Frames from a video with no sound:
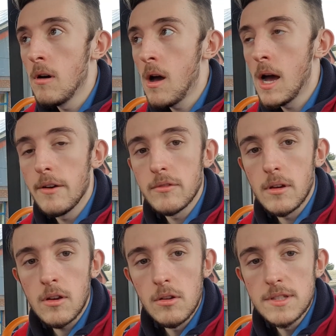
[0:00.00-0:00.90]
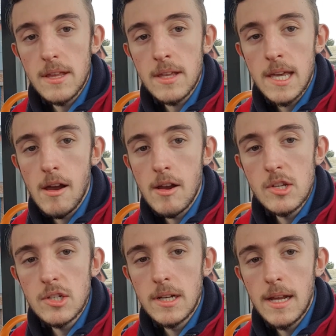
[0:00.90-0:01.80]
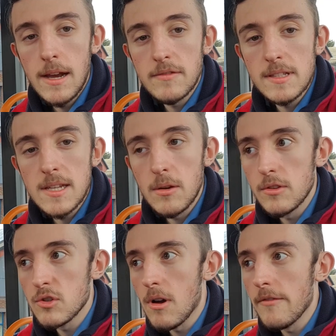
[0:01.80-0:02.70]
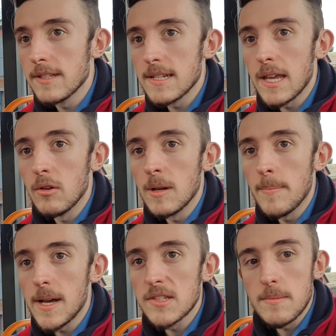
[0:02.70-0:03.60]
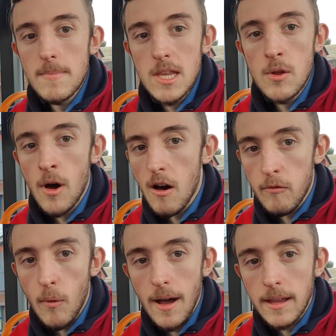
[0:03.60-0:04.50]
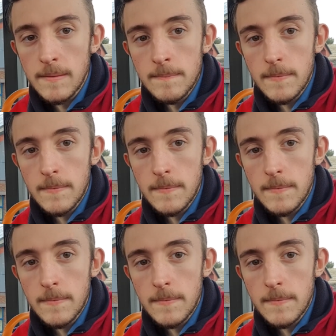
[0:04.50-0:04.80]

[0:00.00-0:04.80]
I'll have to contact the garage and have to tell the driver to get on a bus and meet you halfway